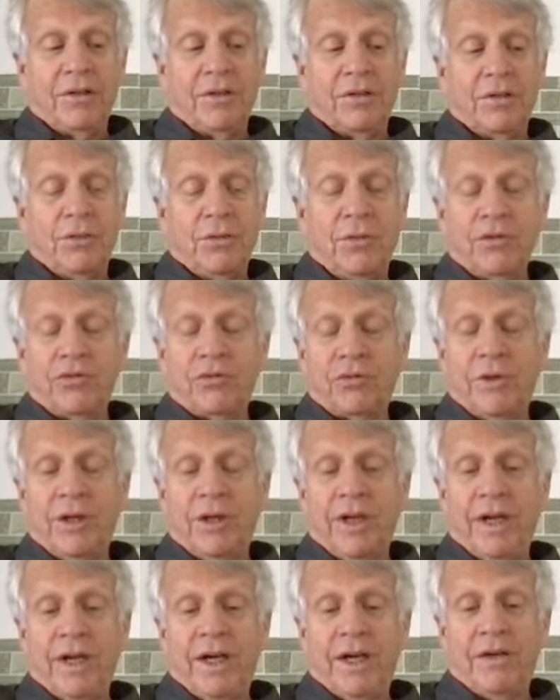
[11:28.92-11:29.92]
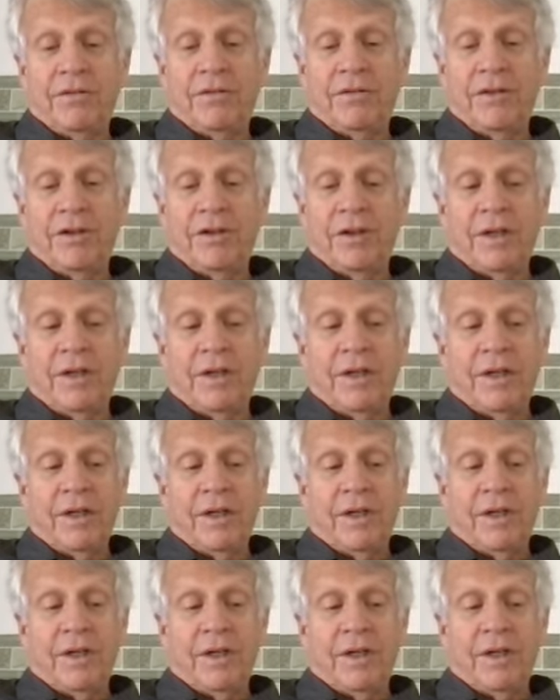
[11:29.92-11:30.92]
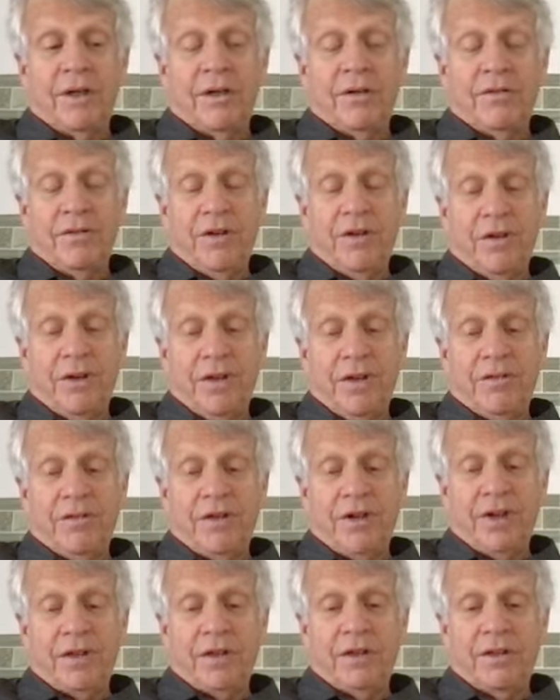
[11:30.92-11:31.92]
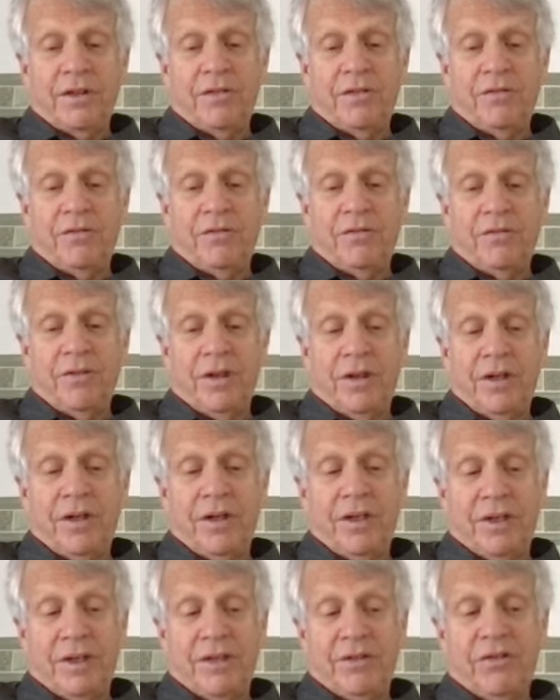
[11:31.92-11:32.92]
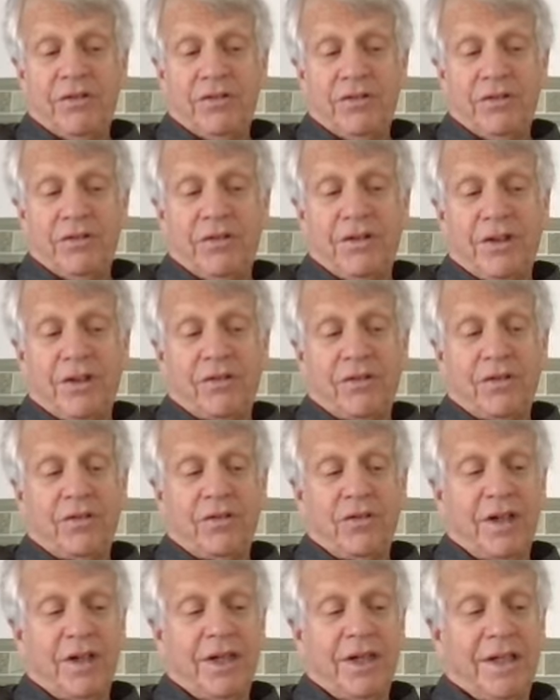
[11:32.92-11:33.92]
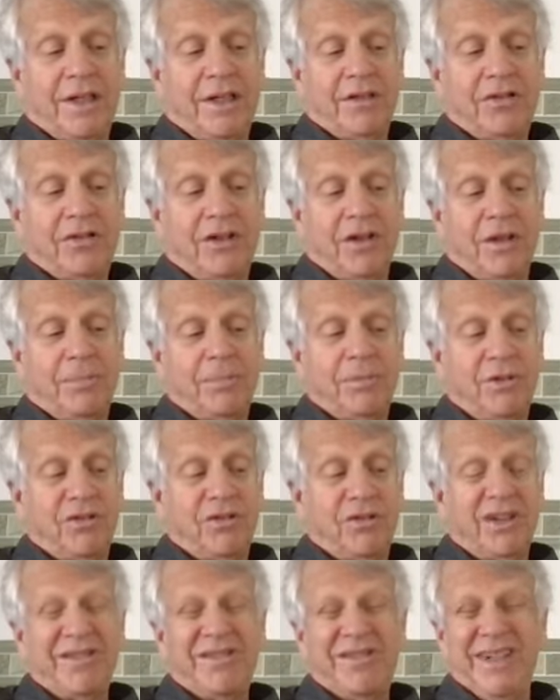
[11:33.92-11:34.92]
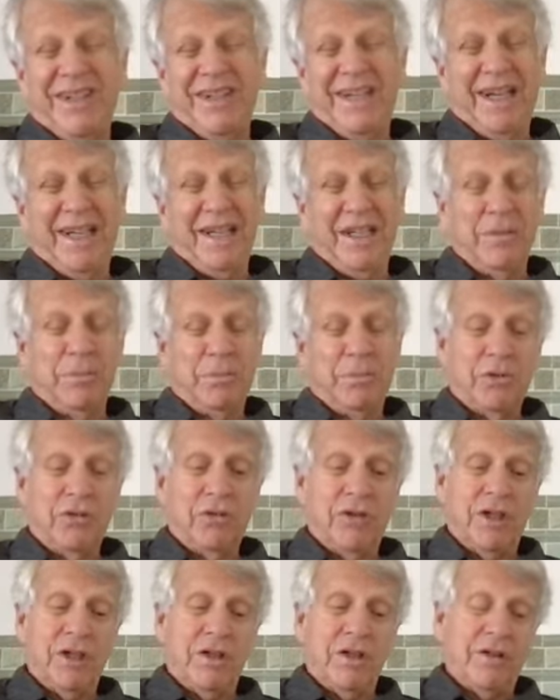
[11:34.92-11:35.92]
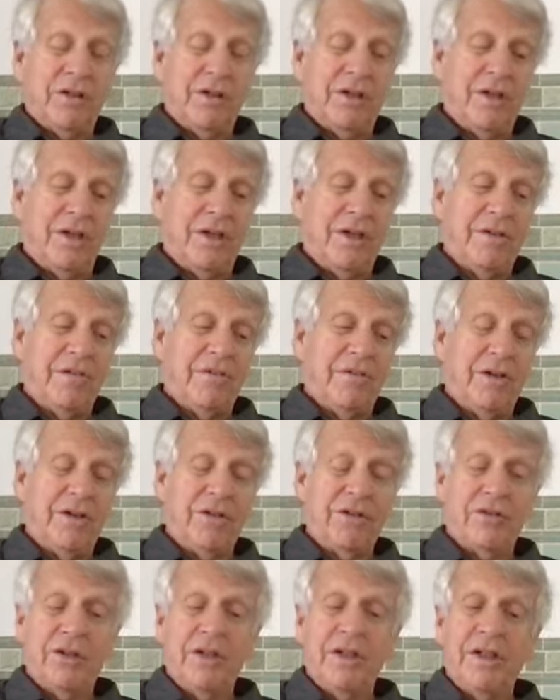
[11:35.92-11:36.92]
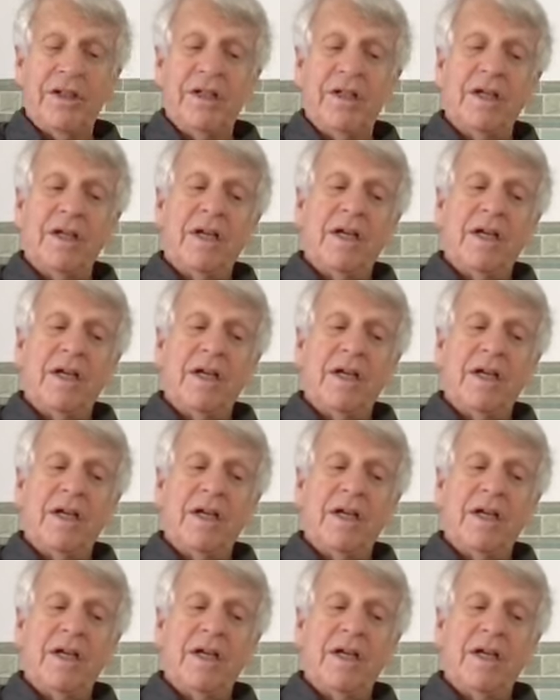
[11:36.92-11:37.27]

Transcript: tools we have are very effective. As I said, it gets it up to 70, 80% efficacy